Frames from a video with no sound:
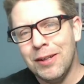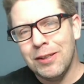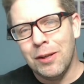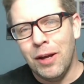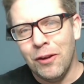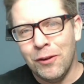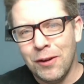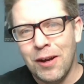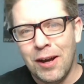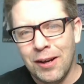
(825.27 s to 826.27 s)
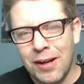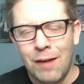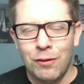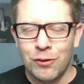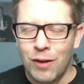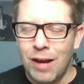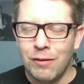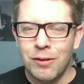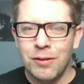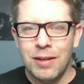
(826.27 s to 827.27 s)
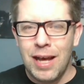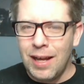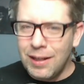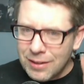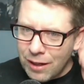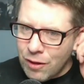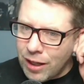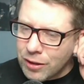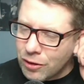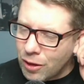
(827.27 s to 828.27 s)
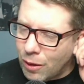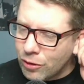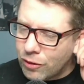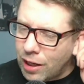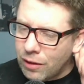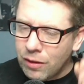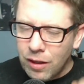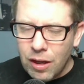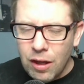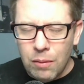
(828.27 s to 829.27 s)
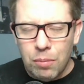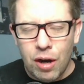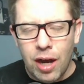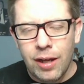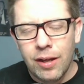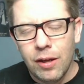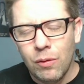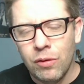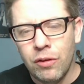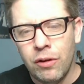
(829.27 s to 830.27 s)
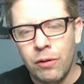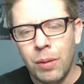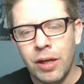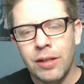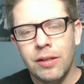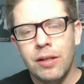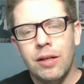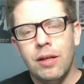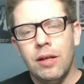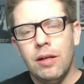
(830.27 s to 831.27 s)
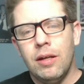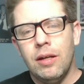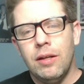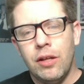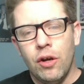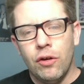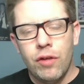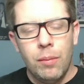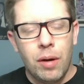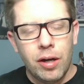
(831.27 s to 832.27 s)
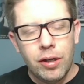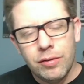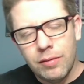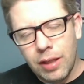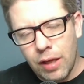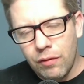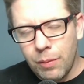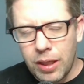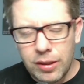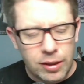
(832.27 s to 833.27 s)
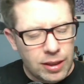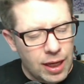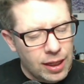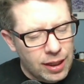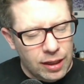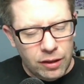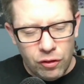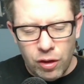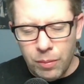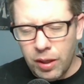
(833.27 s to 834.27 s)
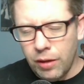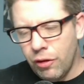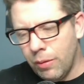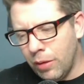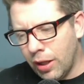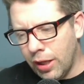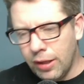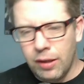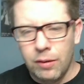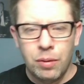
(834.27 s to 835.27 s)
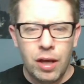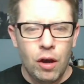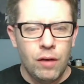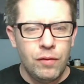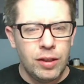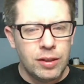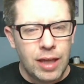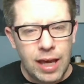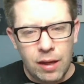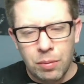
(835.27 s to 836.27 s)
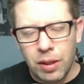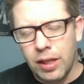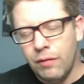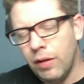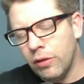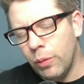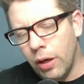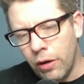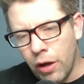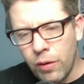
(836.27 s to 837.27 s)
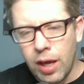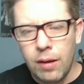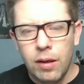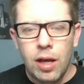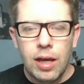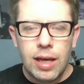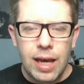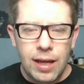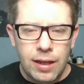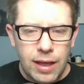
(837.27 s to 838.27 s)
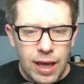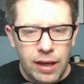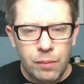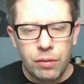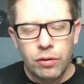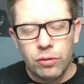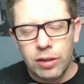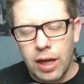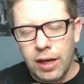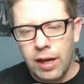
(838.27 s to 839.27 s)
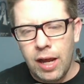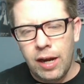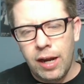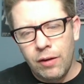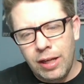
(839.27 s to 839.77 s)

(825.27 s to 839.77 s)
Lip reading: Some other conference rival that St. John's is always trying to pry with their money. Then you go to Trey Parker, the kid from NC State. Kid can jump out of the gym. The kid can play offense. Can he play defense? We don't know yet. Can he produce night in, night out?